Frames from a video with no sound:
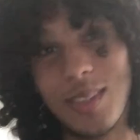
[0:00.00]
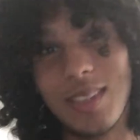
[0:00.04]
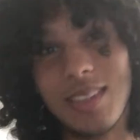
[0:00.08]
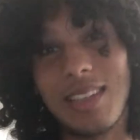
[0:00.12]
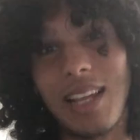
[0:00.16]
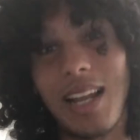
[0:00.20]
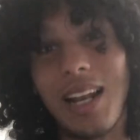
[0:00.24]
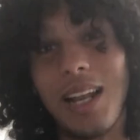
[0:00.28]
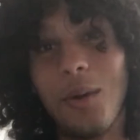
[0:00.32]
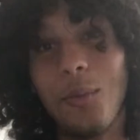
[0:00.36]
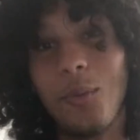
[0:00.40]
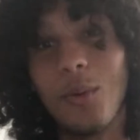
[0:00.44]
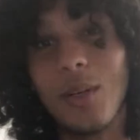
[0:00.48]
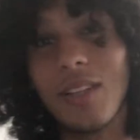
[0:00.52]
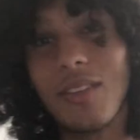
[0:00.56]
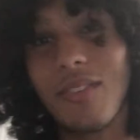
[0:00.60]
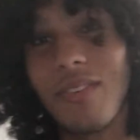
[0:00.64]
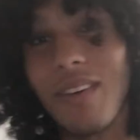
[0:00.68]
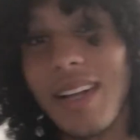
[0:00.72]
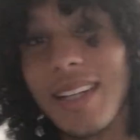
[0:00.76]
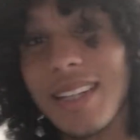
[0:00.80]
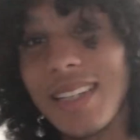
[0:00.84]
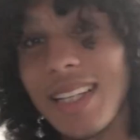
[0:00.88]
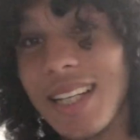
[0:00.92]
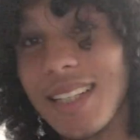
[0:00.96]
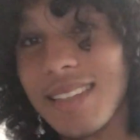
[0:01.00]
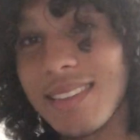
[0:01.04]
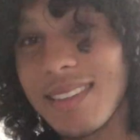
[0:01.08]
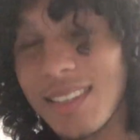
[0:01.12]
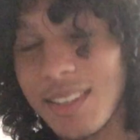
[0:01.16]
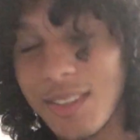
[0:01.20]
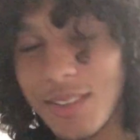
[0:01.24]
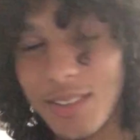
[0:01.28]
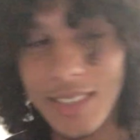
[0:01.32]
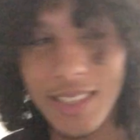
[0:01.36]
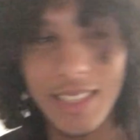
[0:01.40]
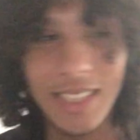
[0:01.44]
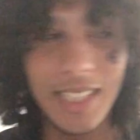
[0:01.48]
Salah was
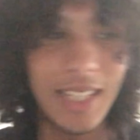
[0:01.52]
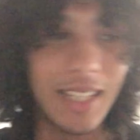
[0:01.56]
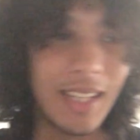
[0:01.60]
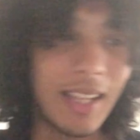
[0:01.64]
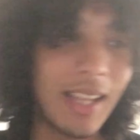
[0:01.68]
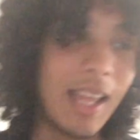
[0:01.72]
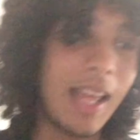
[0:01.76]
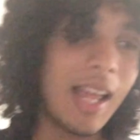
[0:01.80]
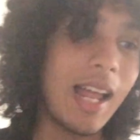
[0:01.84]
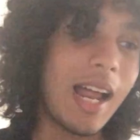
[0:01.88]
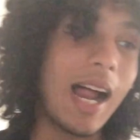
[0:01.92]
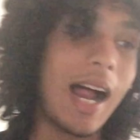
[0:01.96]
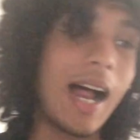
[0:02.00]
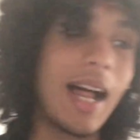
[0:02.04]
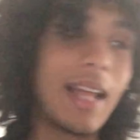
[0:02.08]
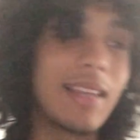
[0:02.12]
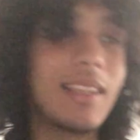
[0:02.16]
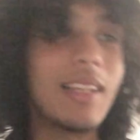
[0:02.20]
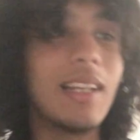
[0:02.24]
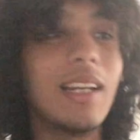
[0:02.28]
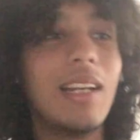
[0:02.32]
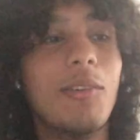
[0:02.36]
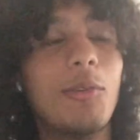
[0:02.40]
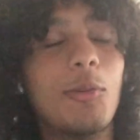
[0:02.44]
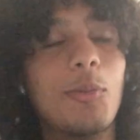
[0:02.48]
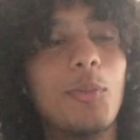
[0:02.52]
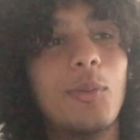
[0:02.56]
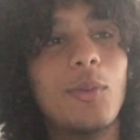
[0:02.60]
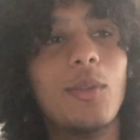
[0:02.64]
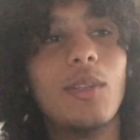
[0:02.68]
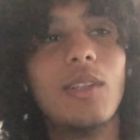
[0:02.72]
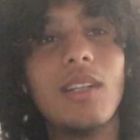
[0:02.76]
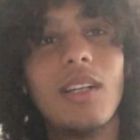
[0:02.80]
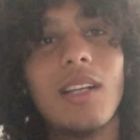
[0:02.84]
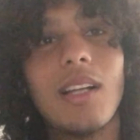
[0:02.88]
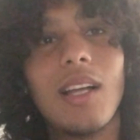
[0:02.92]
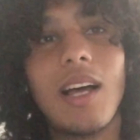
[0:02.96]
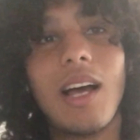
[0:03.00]
fantastic on the day. I think
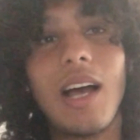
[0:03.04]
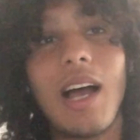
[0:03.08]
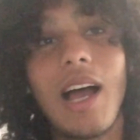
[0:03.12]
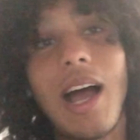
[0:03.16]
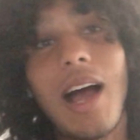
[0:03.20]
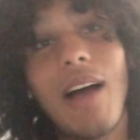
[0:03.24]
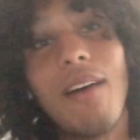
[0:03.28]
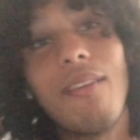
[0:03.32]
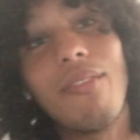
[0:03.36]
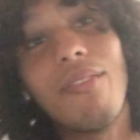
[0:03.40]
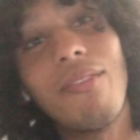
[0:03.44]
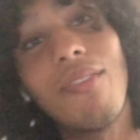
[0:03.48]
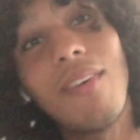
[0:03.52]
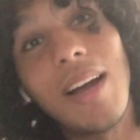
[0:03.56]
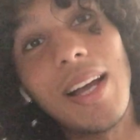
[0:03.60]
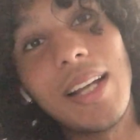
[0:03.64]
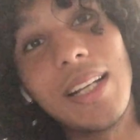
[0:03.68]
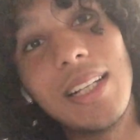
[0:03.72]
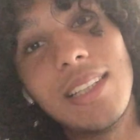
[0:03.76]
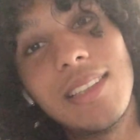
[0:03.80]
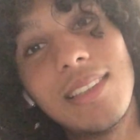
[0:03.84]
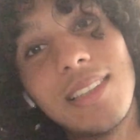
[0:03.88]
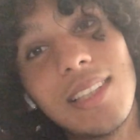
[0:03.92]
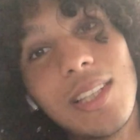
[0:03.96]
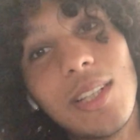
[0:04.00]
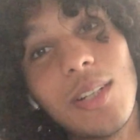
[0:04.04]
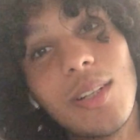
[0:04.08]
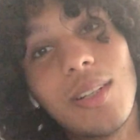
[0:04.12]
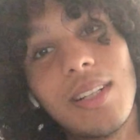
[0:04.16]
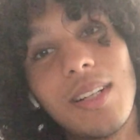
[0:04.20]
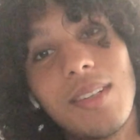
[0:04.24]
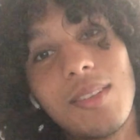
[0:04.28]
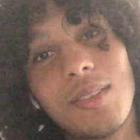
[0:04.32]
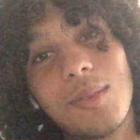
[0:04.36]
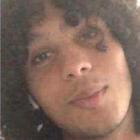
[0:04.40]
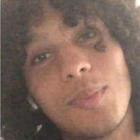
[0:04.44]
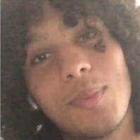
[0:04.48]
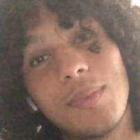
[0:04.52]
Liverpool have finally secured
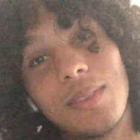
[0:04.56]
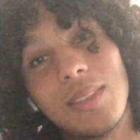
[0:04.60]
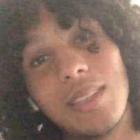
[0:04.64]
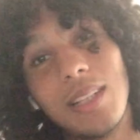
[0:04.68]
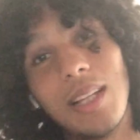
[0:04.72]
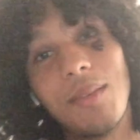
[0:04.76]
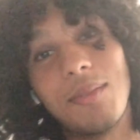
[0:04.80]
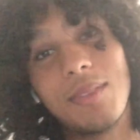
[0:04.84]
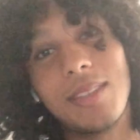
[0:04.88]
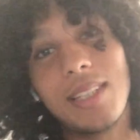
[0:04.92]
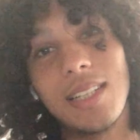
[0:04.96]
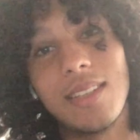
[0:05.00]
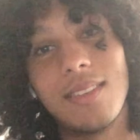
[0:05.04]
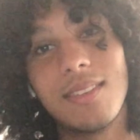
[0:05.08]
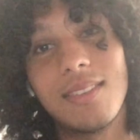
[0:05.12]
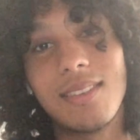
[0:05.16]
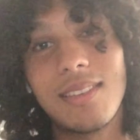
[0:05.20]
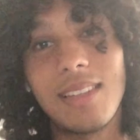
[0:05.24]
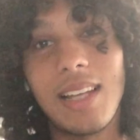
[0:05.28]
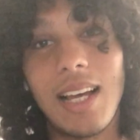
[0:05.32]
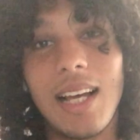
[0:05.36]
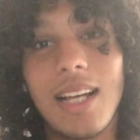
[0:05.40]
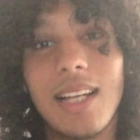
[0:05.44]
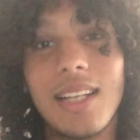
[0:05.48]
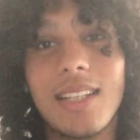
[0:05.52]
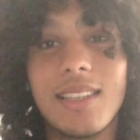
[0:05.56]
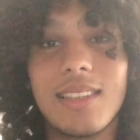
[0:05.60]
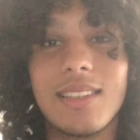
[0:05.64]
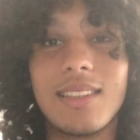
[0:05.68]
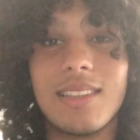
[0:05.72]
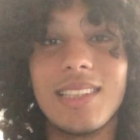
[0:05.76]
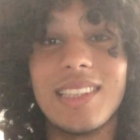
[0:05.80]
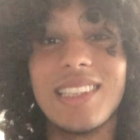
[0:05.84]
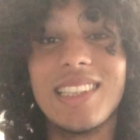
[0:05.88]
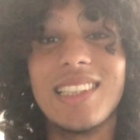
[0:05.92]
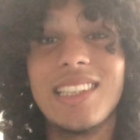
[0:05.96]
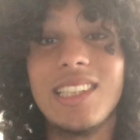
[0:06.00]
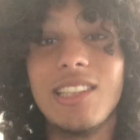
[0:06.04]
themselves as
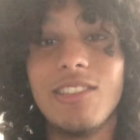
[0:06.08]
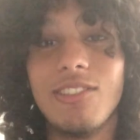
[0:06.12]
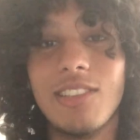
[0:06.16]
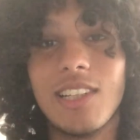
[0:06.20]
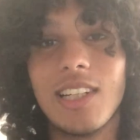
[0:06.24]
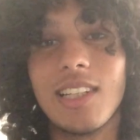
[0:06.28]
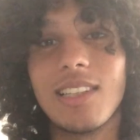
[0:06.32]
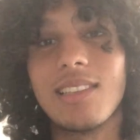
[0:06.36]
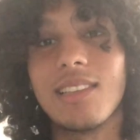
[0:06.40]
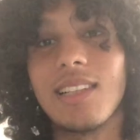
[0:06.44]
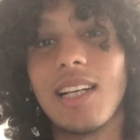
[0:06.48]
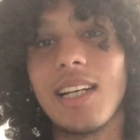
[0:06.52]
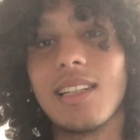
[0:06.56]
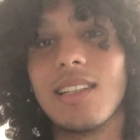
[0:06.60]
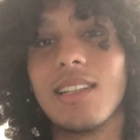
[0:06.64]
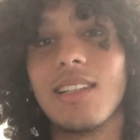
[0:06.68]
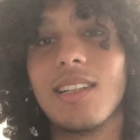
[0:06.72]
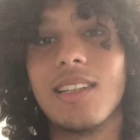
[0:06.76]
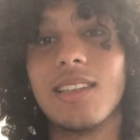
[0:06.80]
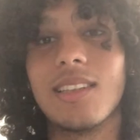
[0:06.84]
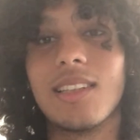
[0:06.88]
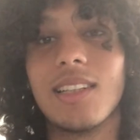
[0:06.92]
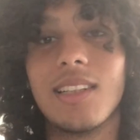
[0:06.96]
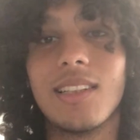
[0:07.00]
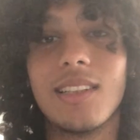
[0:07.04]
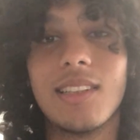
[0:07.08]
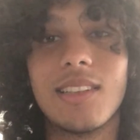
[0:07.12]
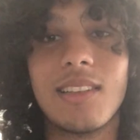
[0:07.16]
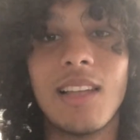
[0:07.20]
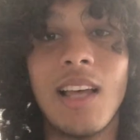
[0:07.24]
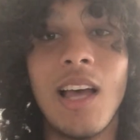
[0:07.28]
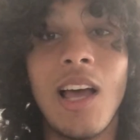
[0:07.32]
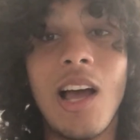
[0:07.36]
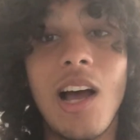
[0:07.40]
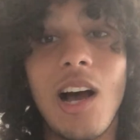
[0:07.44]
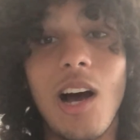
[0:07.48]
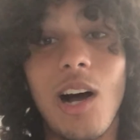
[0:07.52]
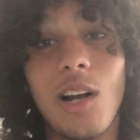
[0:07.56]
serious title contenders.
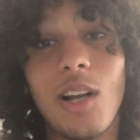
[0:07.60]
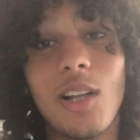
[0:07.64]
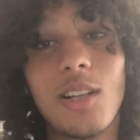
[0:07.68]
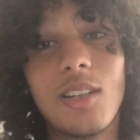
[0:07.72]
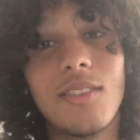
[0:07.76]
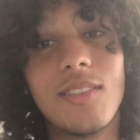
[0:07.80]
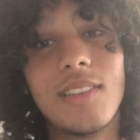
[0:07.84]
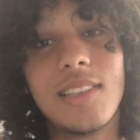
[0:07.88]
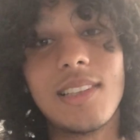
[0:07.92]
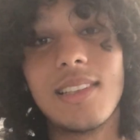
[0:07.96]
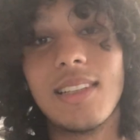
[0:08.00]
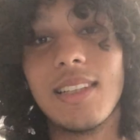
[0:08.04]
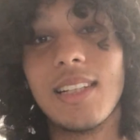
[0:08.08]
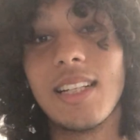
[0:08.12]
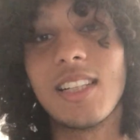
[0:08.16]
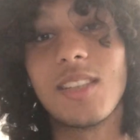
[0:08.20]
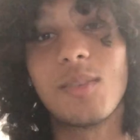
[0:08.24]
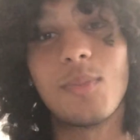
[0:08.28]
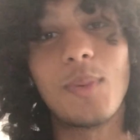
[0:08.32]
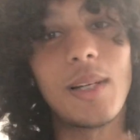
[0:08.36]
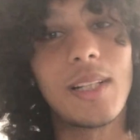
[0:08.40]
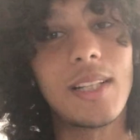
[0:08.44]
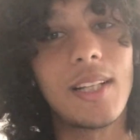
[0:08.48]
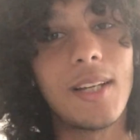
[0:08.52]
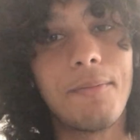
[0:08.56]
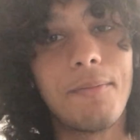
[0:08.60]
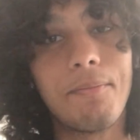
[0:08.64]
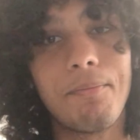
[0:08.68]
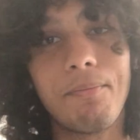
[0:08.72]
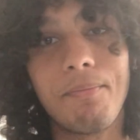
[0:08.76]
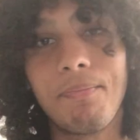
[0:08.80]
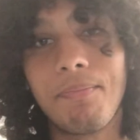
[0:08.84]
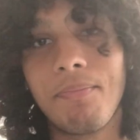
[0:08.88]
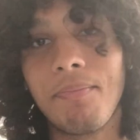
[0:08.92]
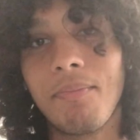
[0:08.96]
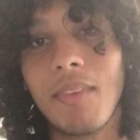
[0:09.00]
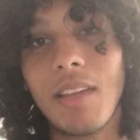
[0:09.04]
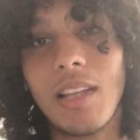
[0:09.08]
A lot of us didn't expect them
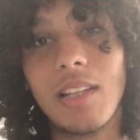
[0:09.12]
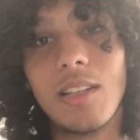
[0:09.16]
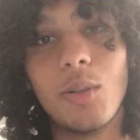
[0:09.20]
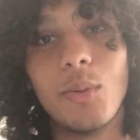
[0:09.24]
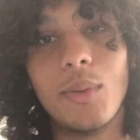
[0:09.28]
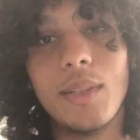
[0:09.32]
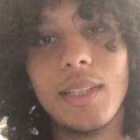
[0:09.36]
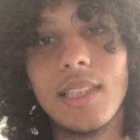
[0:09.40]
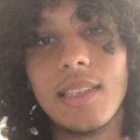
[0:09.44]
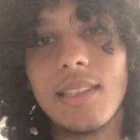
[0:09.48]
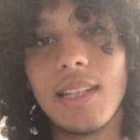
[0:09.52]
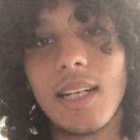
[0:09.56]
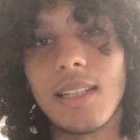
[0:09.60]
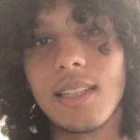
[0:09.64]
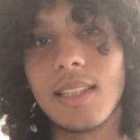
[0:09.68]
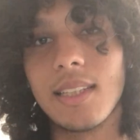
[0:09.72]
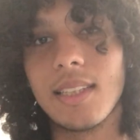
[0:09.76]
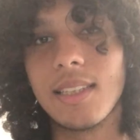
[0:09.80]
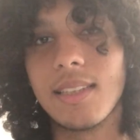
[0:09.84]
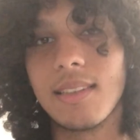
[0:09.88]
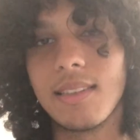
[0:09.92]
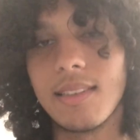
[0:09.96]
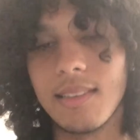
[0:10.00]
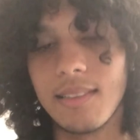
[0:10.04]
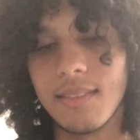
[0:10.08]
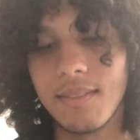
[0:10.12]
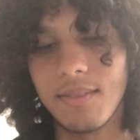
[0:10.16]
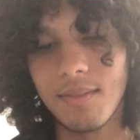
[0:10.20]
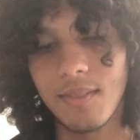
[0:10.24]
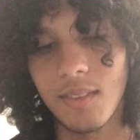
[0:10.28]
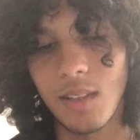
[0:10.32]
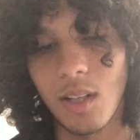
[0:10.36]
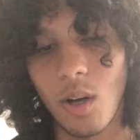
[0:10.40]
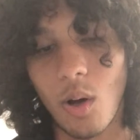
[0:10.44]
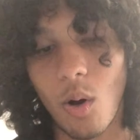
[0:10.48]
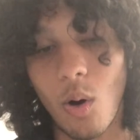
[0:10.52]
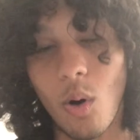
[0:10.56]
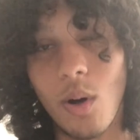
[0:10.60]
to win the title this season,
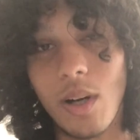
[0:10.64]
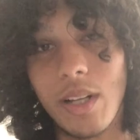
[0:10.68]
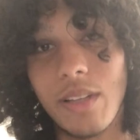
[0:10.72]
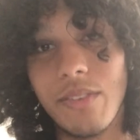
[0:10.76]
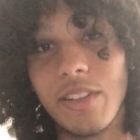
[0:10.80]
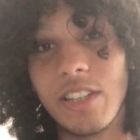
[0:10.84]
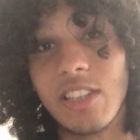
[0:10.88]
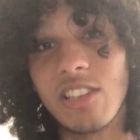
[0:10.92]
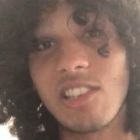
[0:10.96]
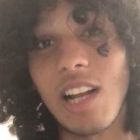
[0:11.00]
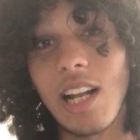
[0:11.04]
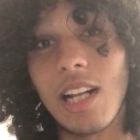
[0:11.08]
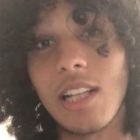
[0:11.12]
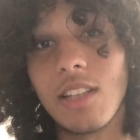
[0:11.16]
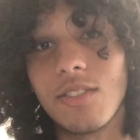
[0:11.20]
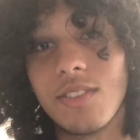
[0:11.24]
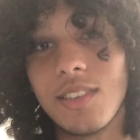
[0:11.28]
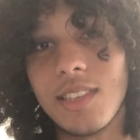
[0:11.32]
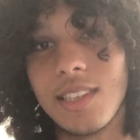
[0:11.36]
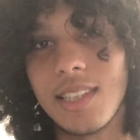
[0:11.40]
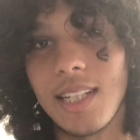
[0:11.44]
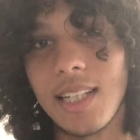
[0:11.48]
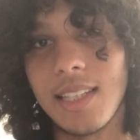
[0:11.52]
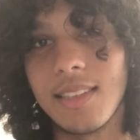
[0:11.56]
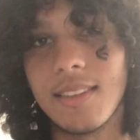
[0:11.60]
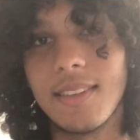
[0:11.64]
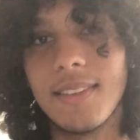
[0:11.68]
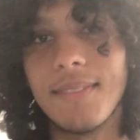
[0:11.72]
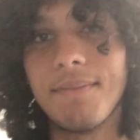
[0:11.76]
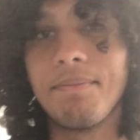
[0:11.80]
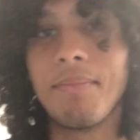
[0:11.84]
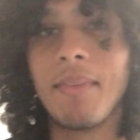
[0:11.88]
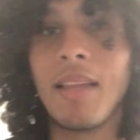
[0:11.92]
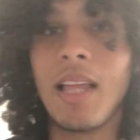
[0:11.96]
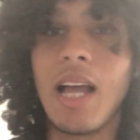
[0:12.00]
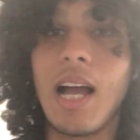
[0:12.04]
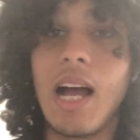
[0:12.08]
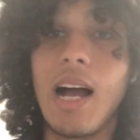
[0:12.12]
or even challenge for the title
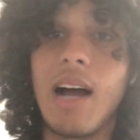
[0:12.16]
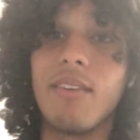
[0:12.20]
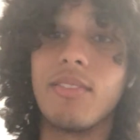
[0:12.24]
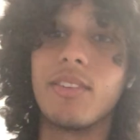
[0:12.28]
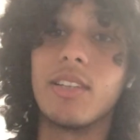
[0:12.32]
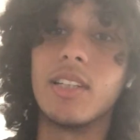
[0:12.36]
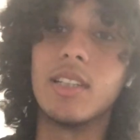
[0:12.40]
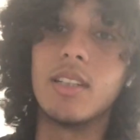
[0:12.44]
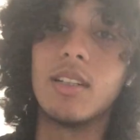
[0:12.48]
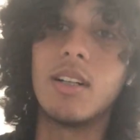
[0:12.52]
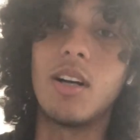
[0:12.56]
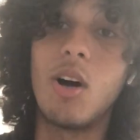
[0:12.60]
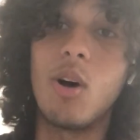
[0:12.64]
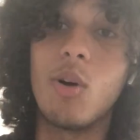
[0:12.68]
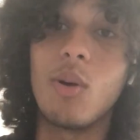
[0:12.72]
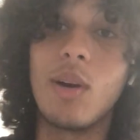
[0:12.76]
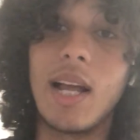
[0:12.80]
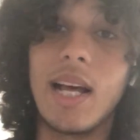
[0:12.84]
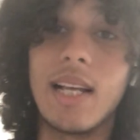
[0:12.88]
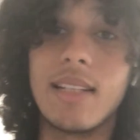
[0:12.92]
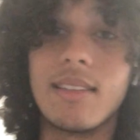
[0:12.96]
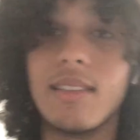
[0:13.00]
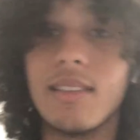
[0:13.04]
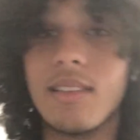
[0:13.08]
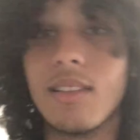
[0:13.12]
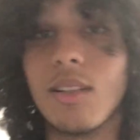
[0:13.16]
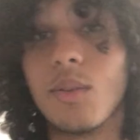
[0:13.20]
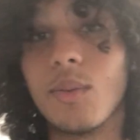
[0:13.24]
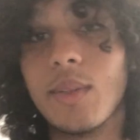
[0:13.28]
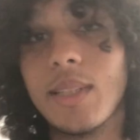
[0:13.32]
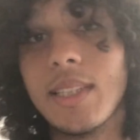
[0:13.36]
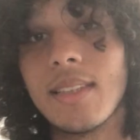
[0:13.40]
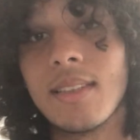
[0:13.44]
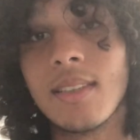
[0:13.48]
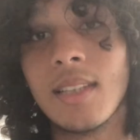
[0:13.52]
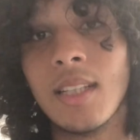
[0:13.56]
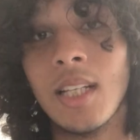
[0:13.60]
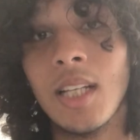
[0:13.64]
after how last season went.